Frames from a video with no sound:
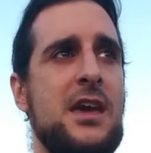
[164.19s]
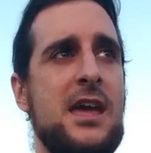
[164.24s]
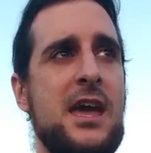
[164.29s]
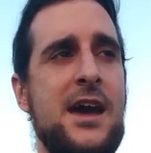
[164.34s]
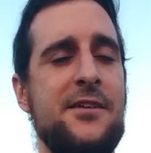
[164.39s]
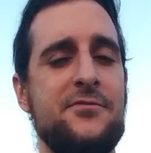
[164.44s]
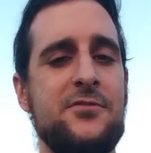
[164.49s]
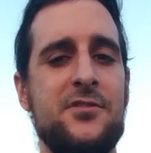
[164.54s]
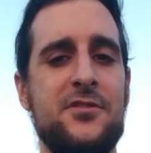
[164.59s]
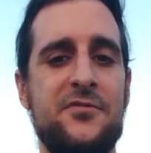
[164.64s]

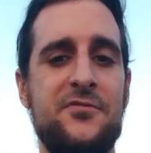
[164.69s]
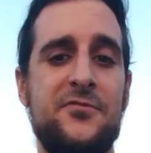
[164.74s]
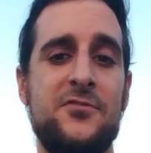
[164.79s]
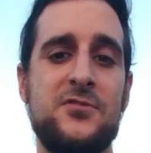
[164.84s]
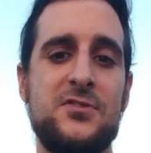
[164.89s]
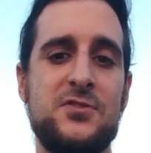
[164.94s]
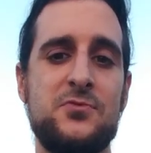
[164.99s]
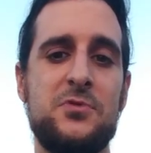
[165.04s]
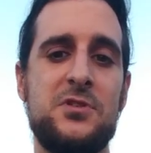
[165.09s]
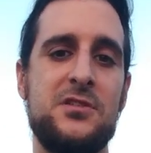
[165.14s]
After the
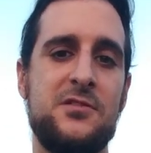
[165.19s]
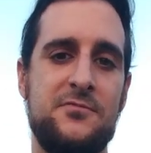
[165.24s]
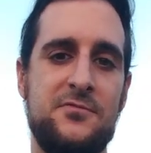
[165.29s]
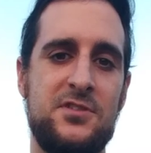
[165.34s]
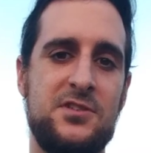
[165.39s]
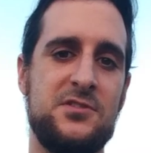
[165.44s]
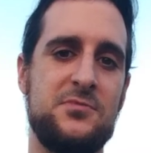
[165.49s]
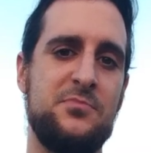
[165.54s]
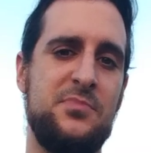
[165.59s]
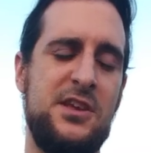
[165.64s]
first week of
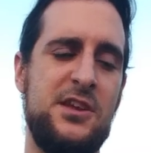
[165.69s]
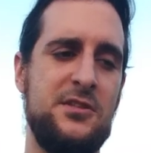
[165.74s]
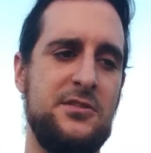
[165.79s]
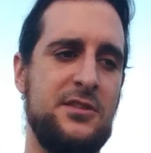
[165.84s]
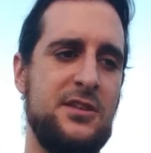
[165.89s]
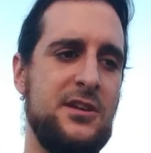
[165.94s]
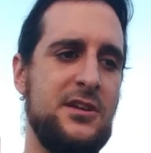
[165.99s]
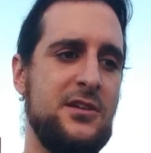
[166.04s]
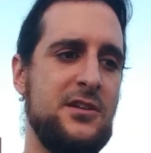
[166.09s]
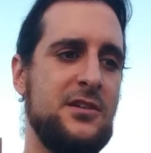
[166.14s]
just being
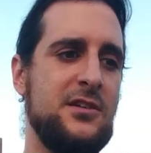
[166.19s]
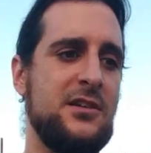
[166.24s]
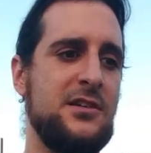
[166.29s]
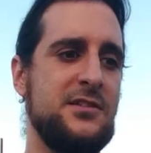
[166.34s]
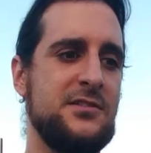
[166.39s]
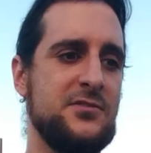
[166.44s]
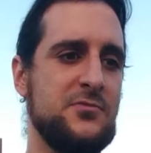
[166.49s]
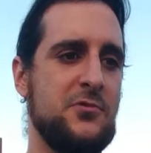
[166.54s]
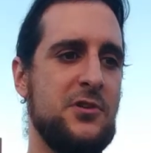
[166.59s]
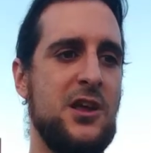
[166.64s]
there
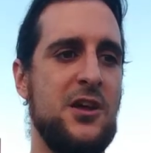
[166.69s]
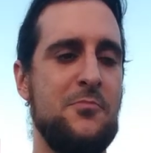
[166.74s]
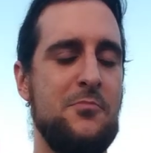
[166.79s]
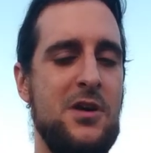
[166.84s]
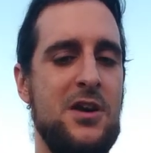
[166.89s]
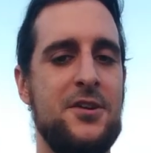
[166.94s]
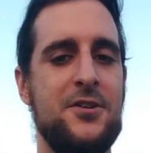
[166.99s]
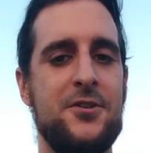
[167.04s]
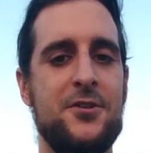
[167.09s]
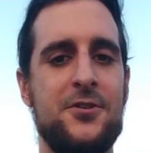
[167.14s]
is when I
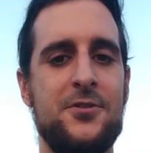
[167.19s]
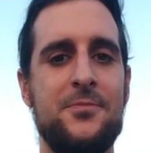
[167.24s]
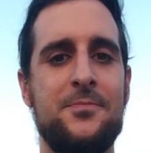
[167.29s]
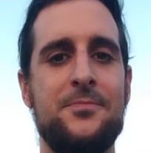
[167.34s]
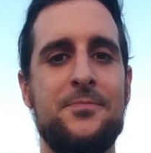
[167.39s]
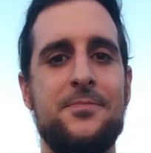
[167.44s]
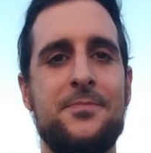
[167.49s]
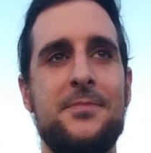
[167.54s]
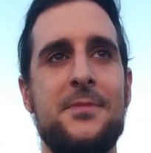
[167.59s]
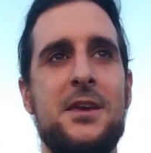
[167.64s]
met her,
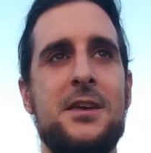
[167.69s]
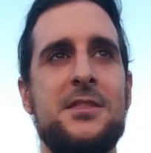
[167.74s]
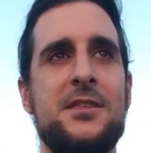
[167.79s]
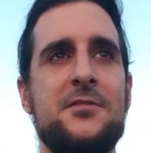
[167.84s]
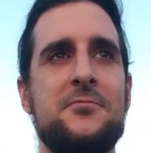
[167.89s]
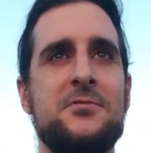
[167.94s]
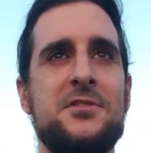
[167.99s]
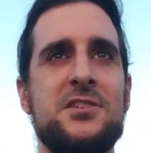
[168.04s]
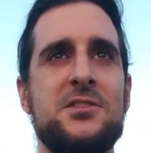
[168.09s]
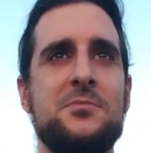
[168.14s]
and
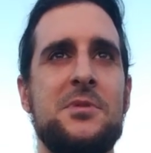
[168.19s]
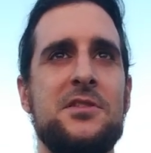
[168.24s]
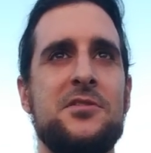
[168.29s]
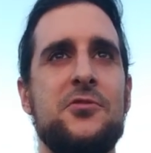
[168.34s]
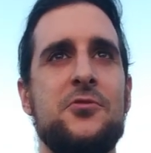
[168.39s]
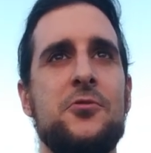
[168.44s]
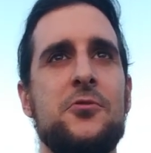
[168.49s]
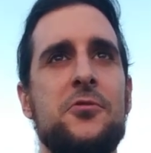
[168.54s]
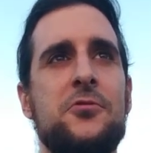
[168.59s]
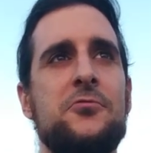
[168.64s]
then we spent
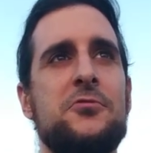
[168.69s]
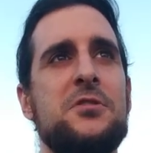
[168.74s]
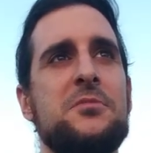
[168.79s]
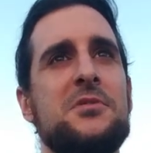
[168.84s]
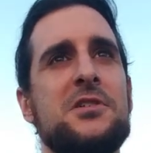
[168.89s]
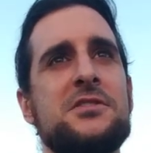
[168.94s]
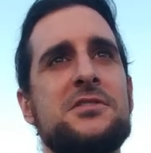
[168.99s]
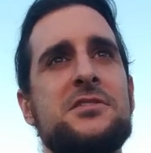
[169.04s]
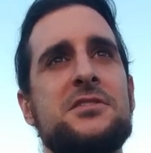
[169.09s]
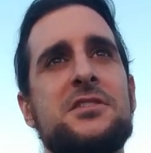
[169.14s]
the whole 3
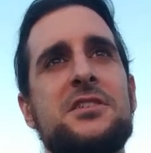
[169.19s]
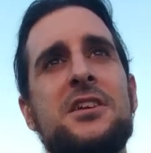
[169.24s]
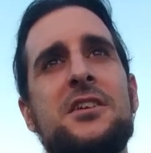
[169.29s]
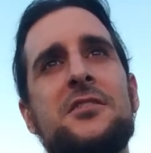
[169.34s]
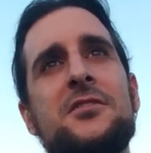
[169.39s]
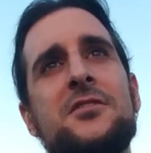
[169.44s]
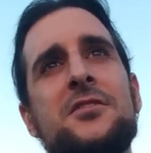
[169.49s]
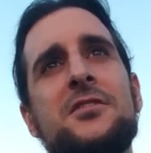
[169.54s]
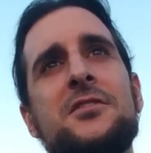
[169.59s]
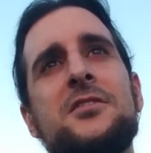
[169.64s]
months
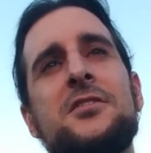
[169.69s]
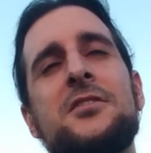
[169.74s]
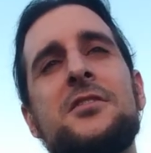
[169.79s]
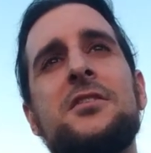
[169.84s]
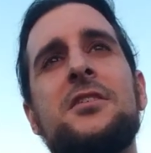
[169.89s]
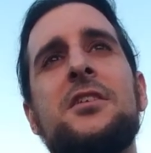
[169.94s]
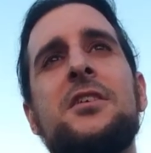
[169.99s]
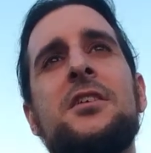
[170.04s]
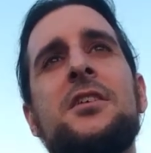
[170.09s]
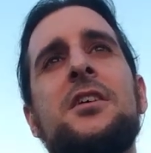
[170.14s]
together.
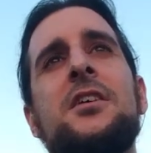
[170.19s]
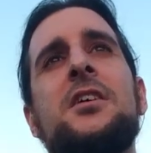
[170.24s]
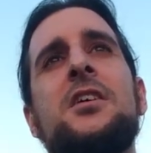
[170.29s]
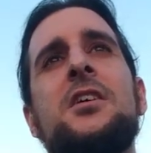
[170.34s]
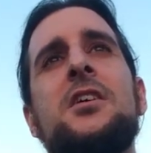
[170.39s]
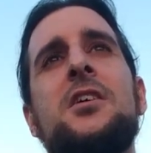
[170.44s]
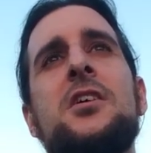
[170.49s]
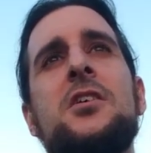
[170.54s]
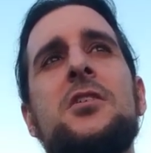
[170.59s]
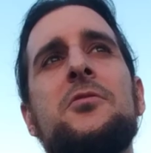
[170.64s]

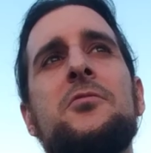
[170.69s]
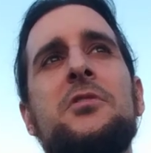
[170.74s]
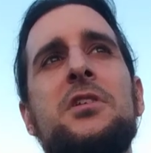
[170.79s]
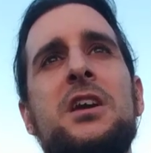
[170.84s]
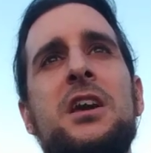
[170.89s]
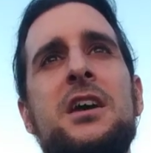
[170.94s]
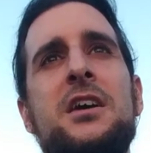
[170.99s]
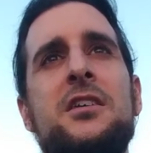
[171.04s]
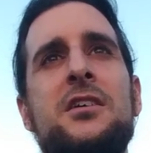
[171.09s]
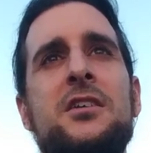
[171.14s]
We
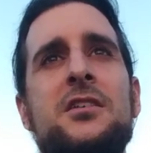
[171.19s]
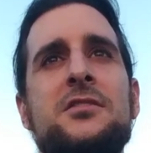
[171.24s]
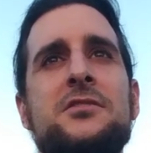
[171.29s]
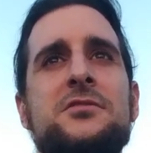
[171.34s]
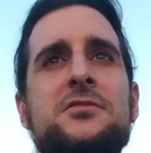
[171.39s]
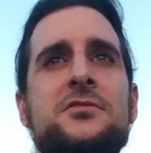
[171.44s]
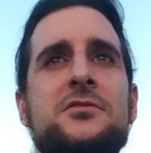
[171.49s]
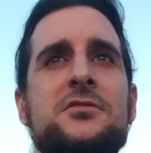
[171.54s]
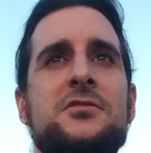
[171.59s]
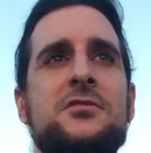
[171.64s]
had a
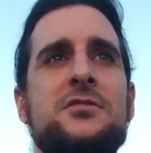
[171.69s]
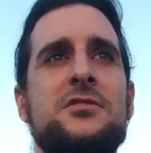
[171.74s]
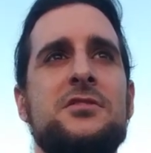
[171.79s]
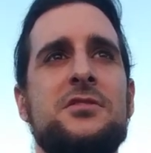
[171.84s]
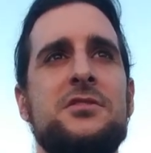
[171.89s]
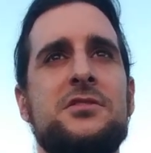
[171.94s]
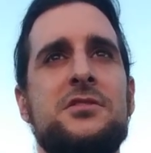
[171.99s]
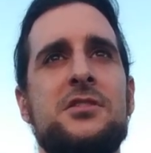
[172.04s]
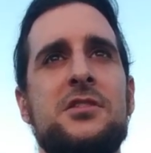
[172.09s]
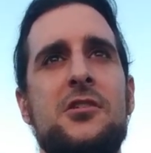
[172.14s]

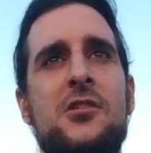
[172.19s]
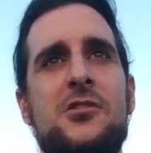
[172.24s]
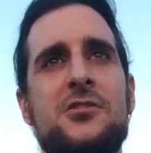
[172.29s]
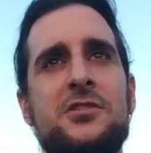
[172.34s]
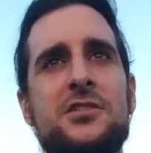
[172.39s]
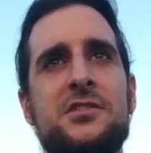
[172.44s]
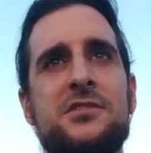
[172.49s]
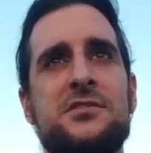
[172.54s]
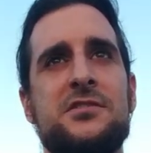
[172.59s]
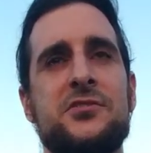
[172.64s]
long
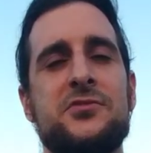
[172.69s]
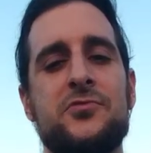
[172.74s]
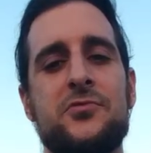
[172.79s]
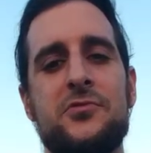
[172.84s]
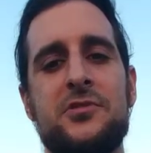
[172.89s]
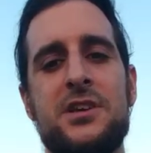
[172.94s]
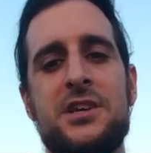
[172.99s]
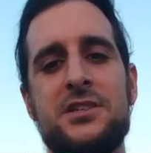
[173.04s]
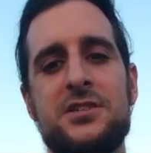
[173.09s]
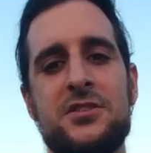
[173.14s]
distance
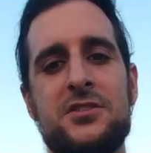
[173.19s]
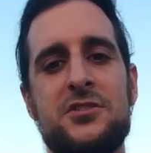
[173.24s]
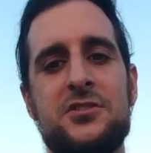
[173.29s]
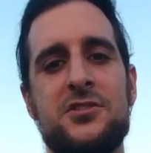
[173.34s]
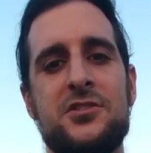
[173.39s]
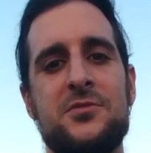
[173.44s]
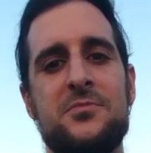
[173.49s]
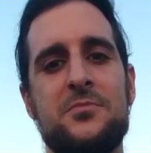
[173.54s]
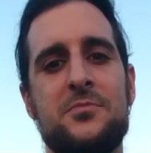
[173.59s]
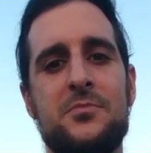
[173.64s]

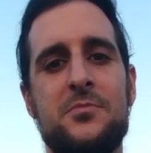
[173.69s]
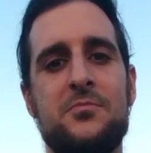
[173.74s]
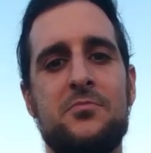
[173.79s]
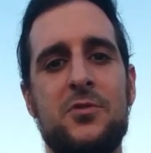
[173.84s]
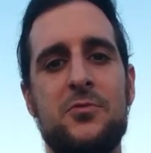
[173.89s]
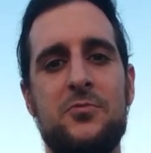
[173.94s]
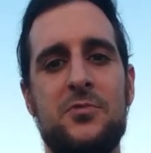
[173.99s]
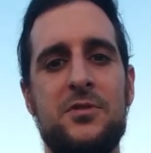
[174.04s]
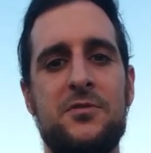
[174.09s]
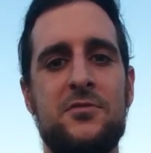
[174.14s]
relationship,
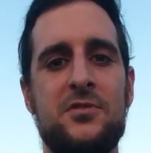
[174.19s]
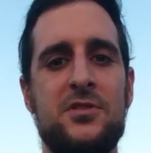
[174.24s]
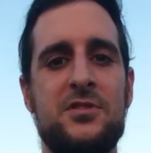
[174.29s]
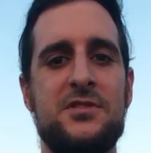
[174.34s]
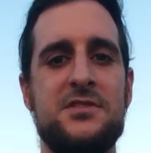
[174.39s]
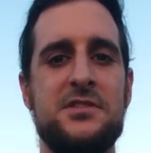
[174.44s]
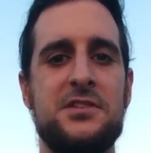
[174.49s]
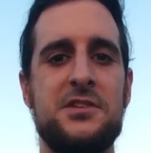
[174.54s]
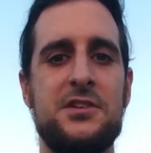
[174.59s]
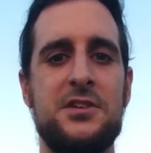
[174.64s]
but we would
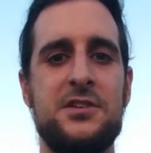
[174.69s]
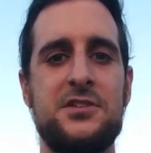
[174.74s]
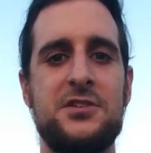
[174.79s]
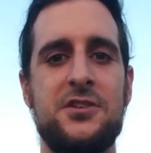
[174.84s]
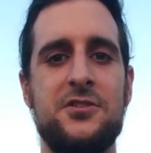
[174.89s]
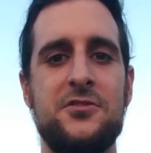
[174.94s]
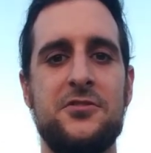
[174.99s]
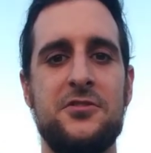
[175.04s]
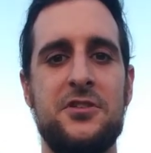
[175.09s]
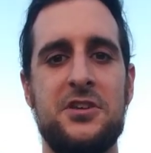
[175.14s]
see each
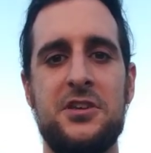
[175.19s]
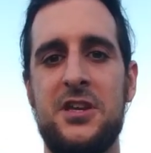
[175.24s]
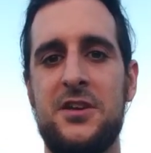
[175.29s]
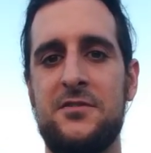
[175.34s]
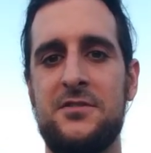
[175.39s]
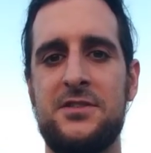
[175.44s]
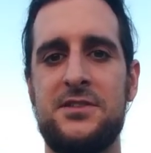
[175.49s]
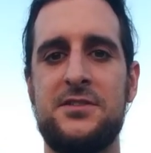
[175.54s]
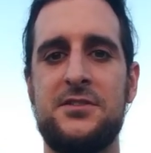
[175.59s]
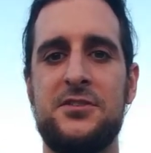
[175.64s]
other like
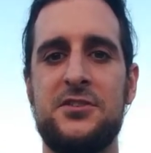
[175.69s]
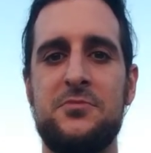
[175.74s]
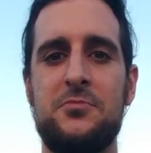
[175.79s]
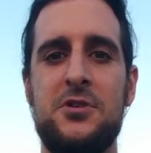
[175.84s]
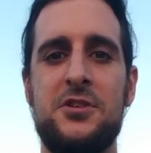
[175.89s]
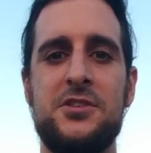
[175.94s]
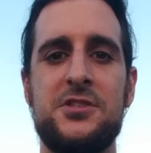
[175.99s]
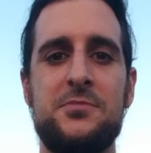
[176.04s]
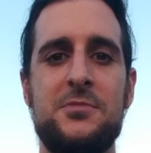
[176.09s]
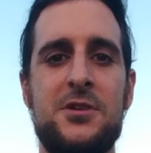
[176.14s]
every 6
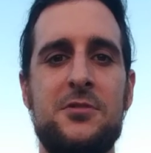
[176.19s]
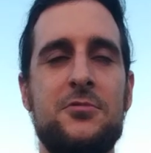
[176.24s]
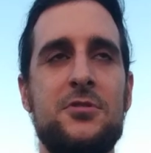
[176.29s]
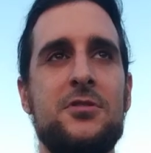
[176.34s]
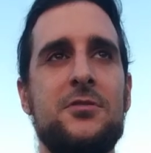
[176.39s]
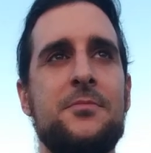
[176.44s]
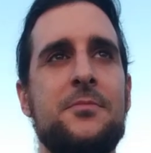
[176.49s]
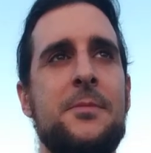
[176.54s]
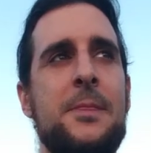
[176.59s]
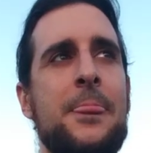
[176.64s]
months
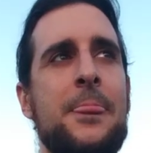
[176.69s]
maybe.